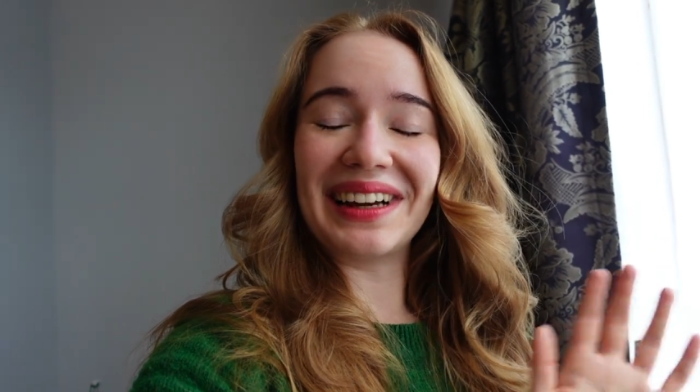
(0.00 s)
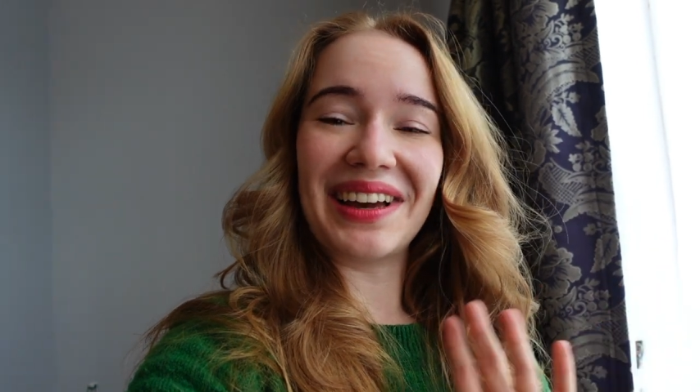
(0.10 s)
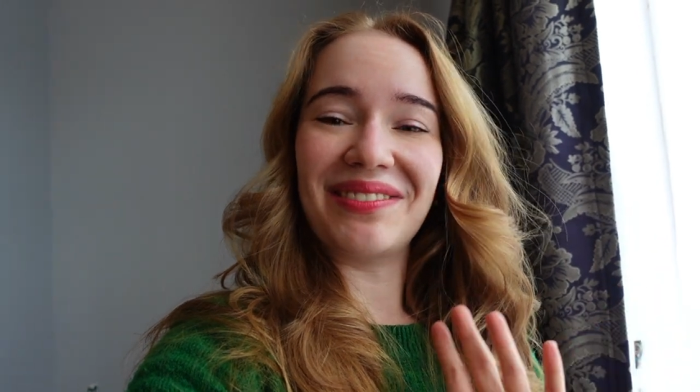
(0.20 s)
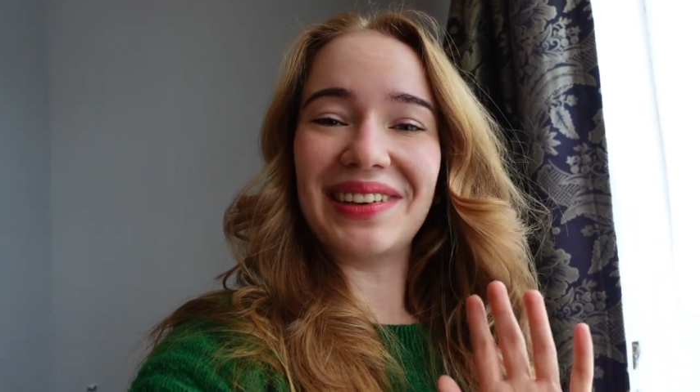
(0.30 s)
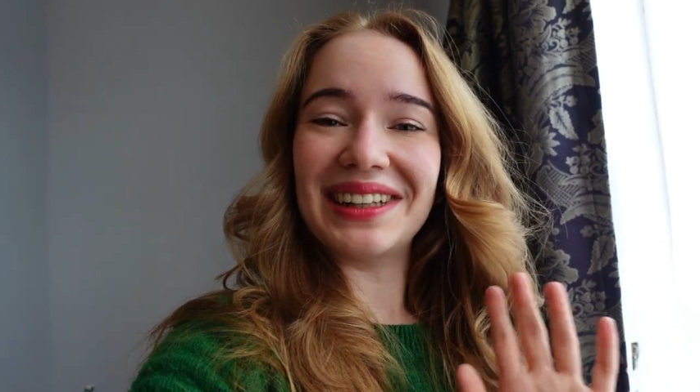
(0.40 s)

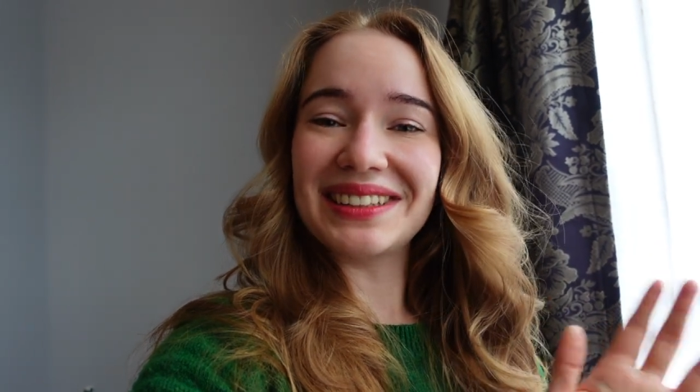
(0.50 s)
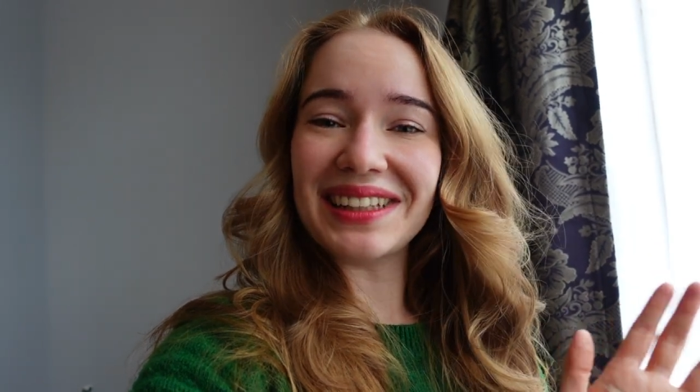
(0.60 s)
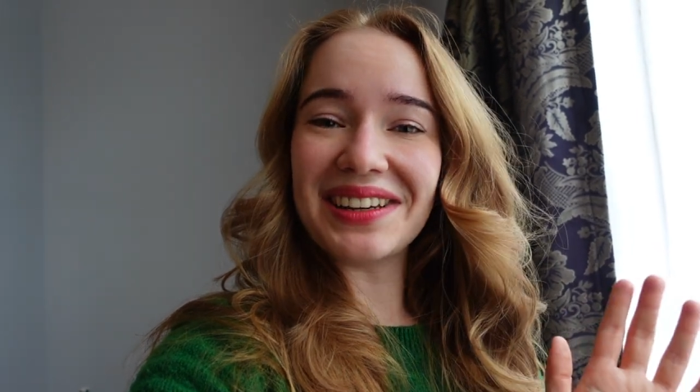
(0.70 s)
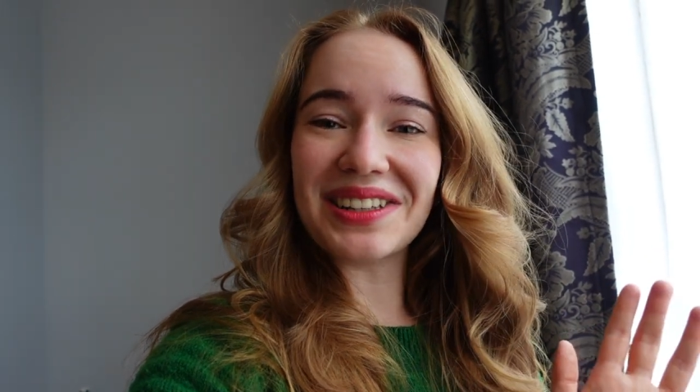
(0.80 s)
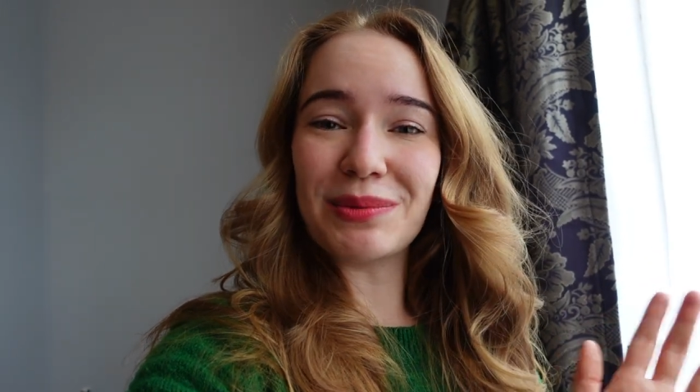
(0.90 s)
I'm
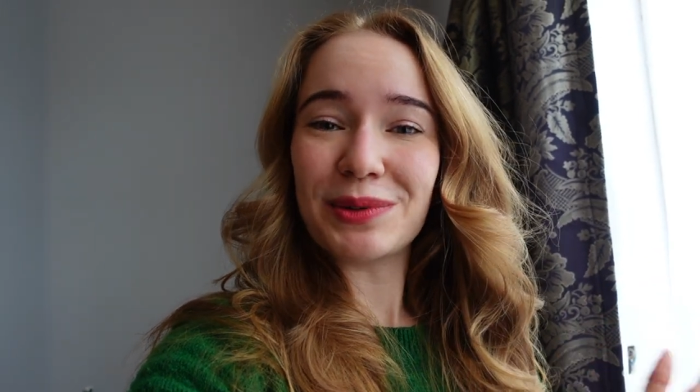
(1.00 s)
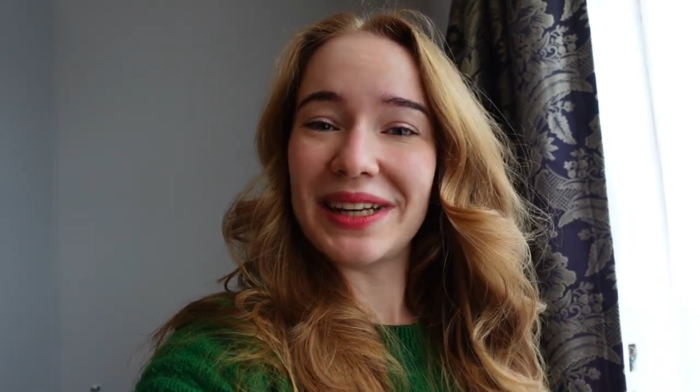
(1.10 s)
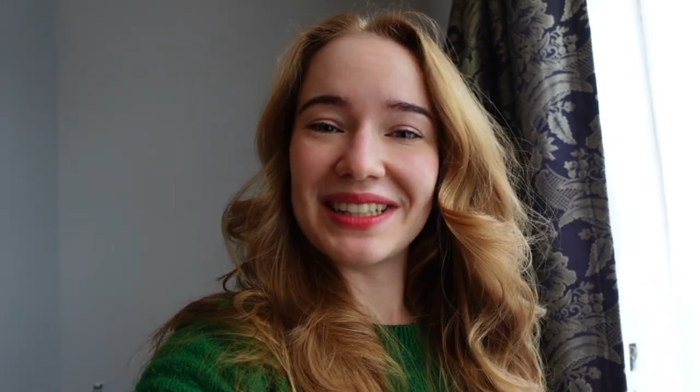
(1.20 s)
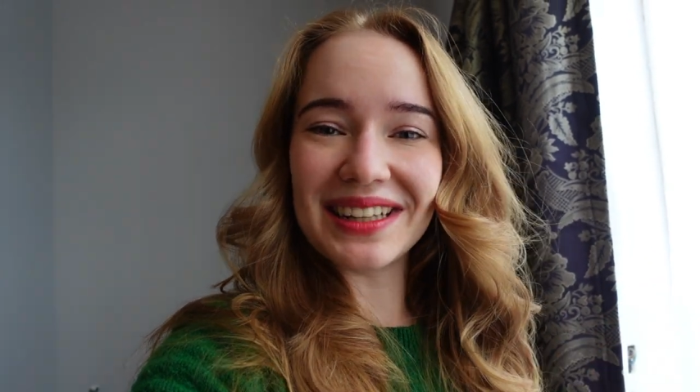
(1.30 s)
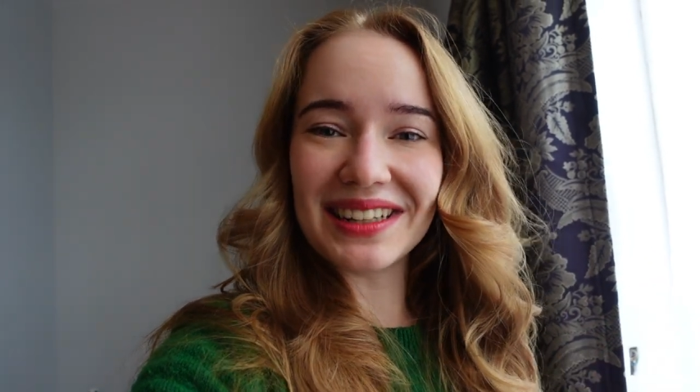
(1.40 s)
Anastasia. I'm
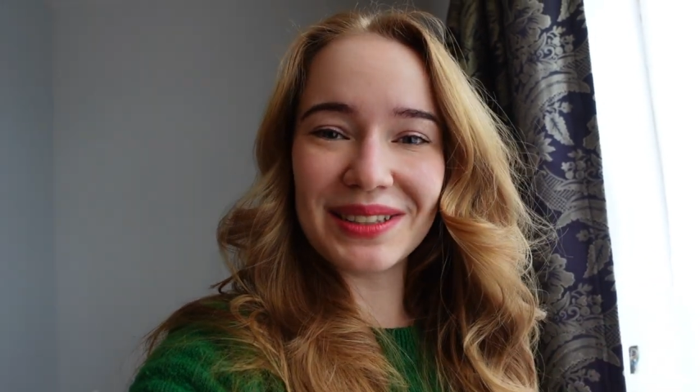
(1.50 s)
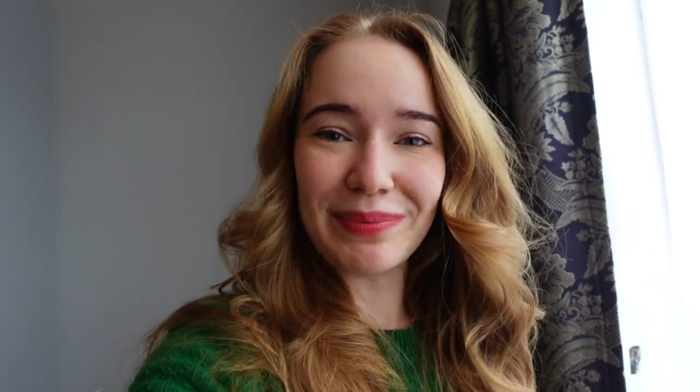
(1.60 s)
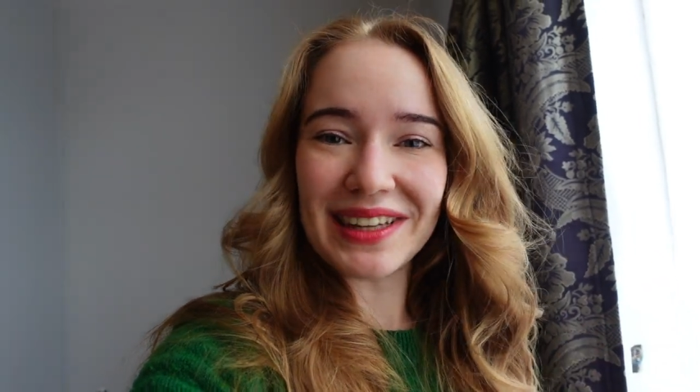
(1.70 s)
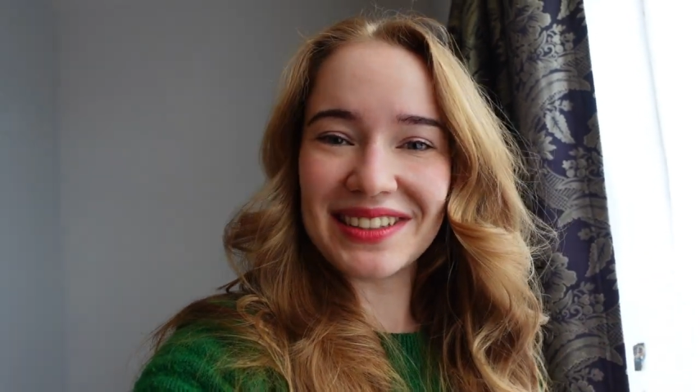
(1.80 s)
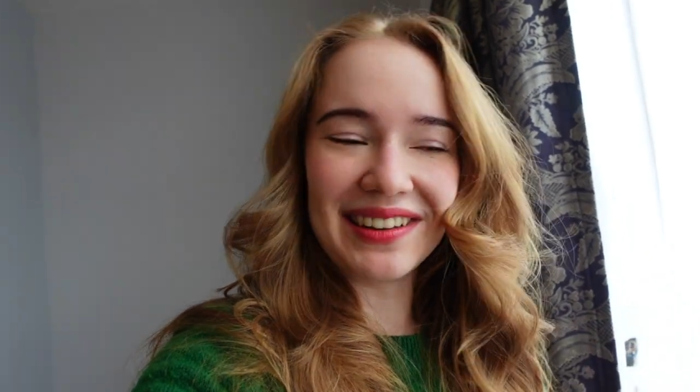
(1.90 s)
26,
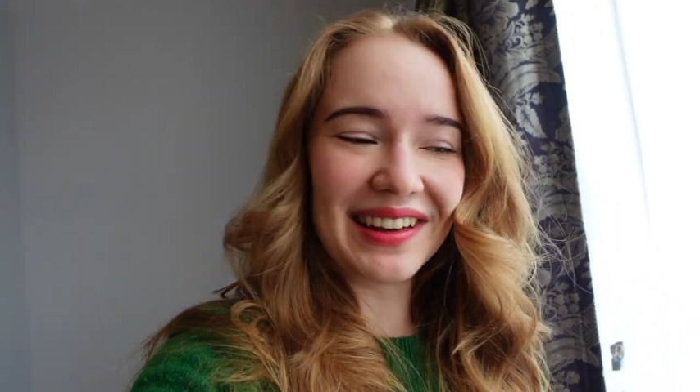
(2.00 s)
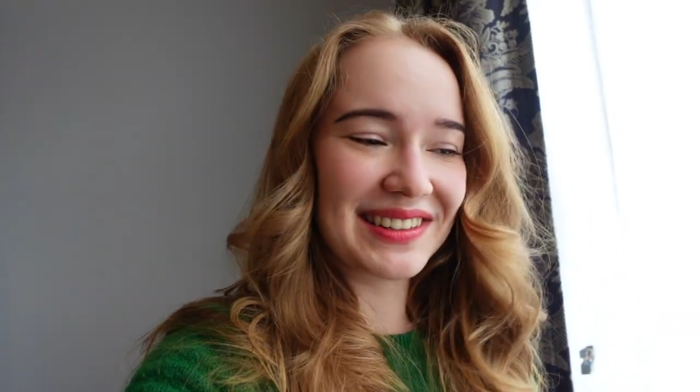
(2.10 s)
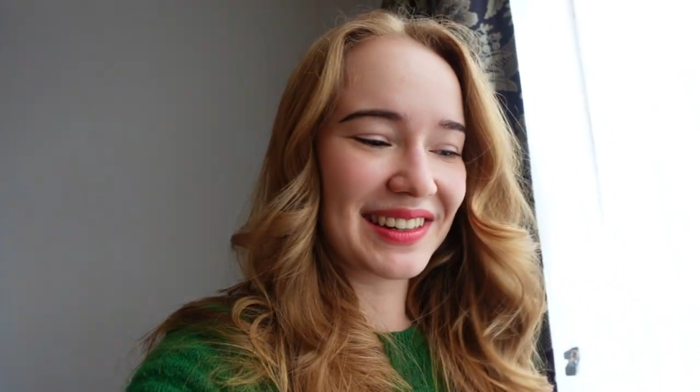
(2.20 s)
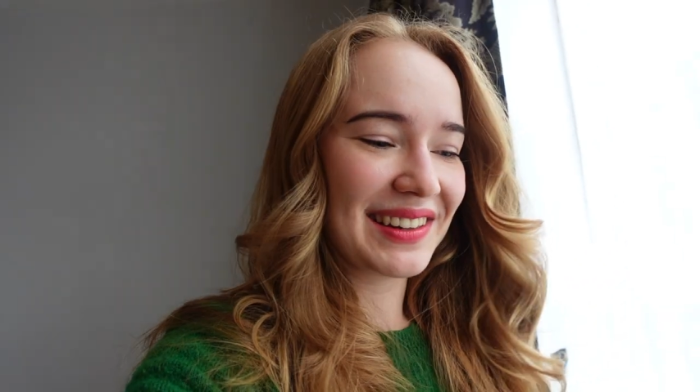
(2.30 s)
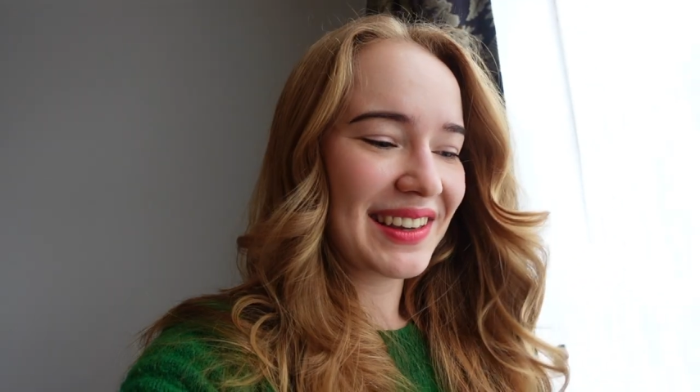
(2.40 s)
based in
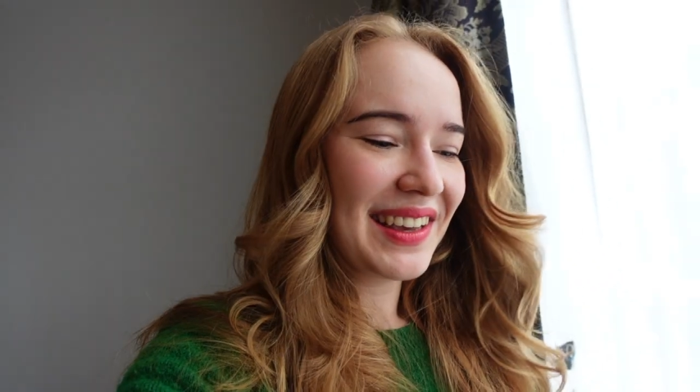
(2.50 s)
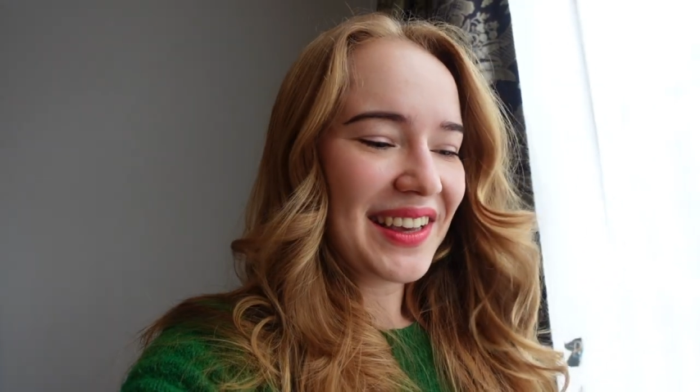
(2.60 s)
London.